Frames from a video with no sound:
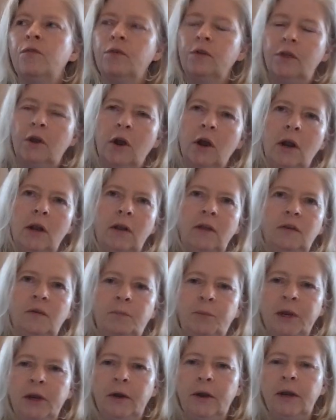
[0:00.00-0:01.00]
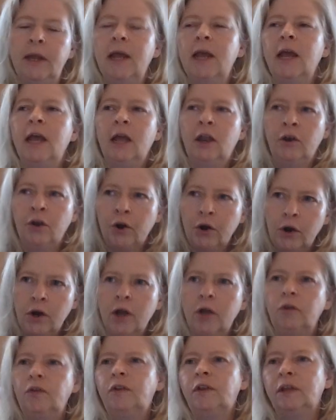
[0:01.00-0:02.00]
for the harlot spirit, and
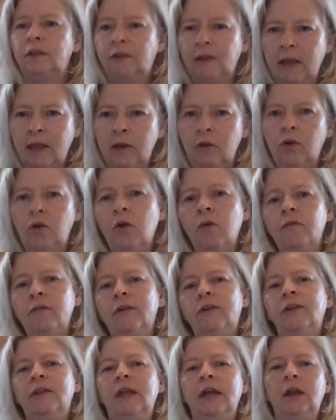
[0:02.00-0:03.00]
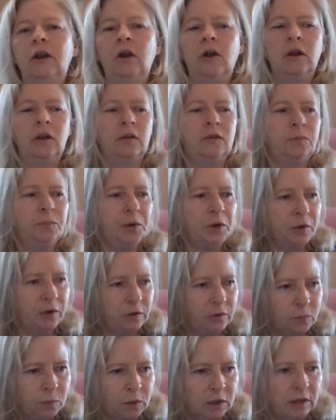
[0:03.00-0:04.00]
her host gets handed over to that harlot
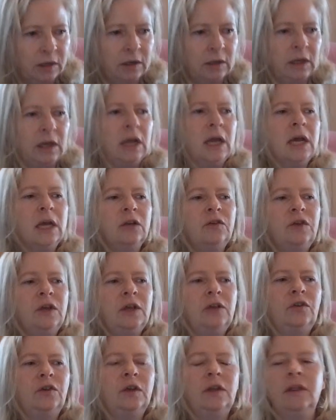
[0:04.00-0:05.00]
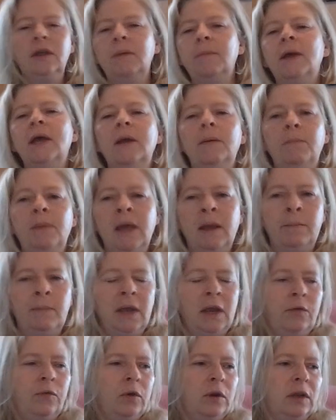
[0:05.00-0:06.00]
spirit, is willingly teaching them
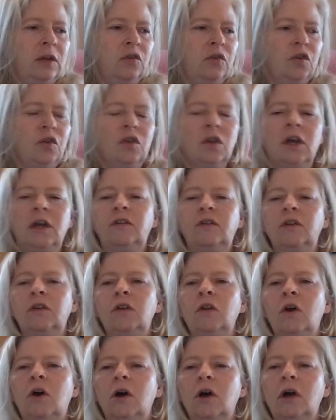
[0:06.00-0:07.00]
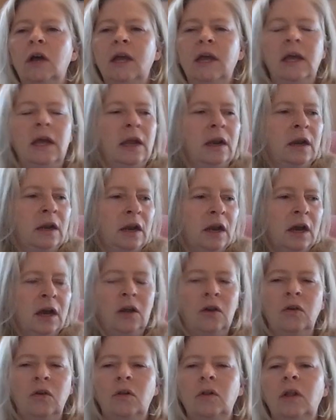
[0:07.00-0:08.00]
man-made religious lies and law and an
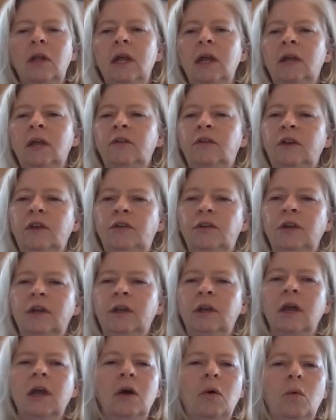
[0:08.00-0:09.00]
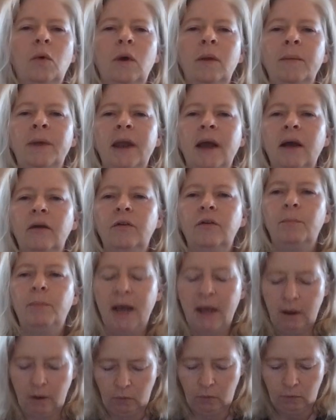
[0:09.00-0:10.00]
idol, and teaching women how to
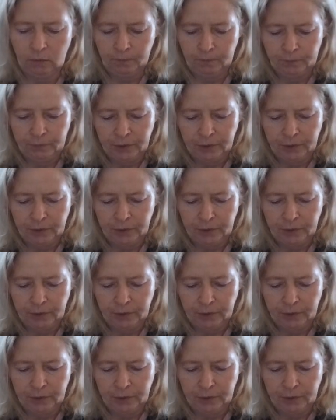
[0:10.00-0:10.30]
bow.